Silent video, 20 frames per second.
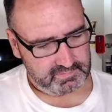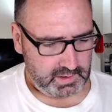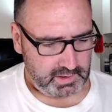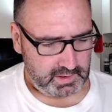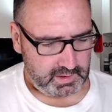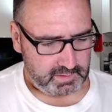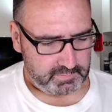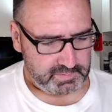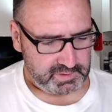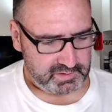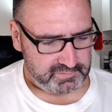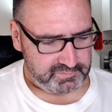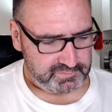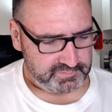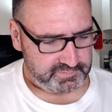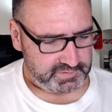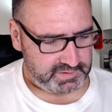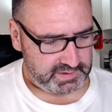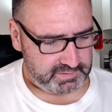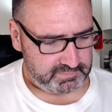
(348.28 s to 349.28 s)
a bit
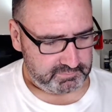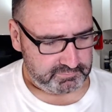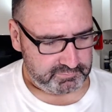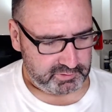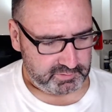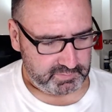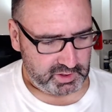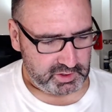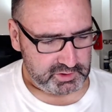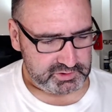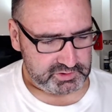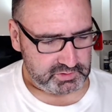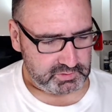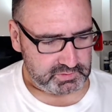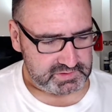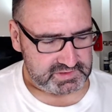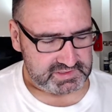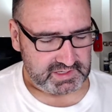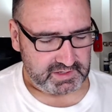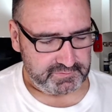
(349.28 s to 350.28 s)
of promotional
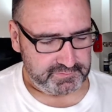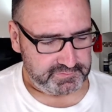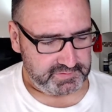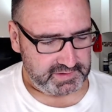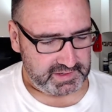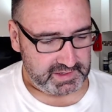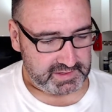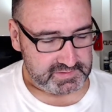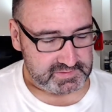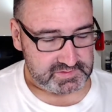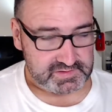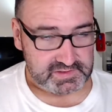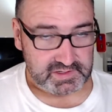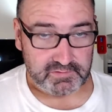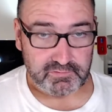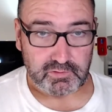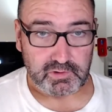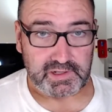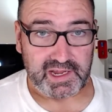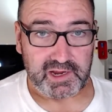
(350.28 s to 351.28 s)
stuff in
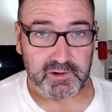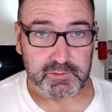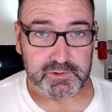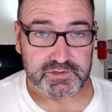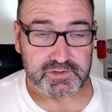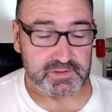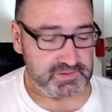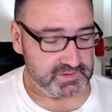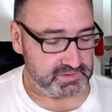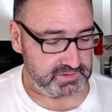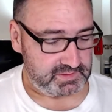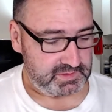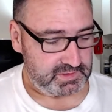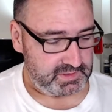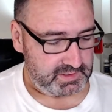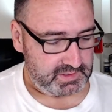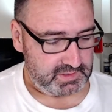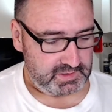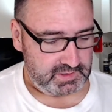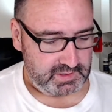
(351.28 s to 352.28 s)
several languages,
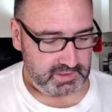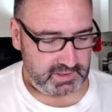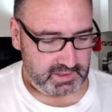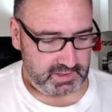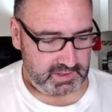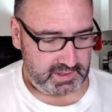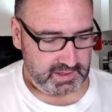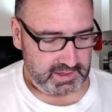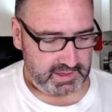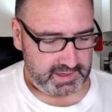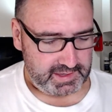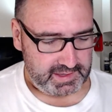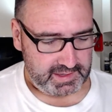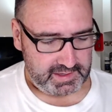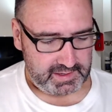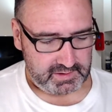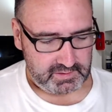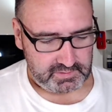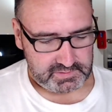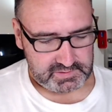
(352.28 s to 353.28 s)

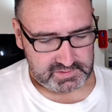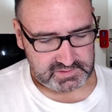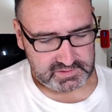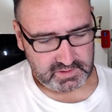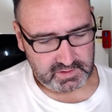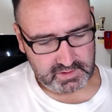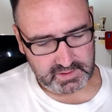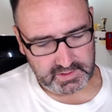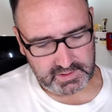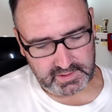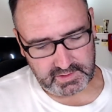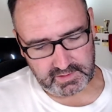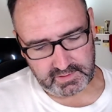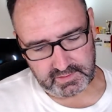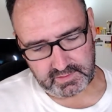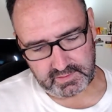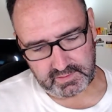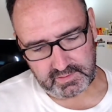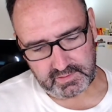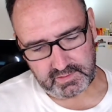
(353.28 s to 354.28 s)
and on the side
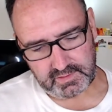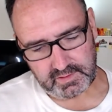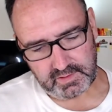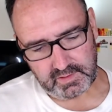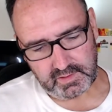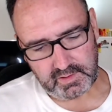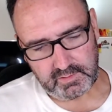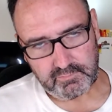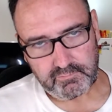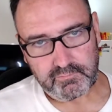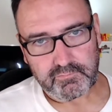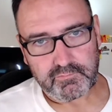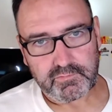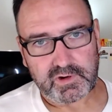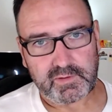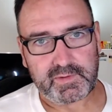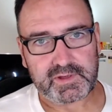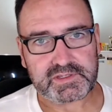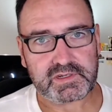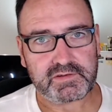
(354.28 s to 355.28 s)

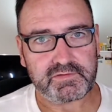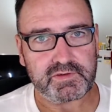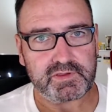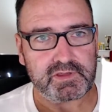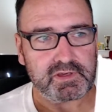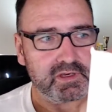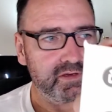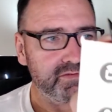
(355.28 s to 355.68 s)
pretty much everything I've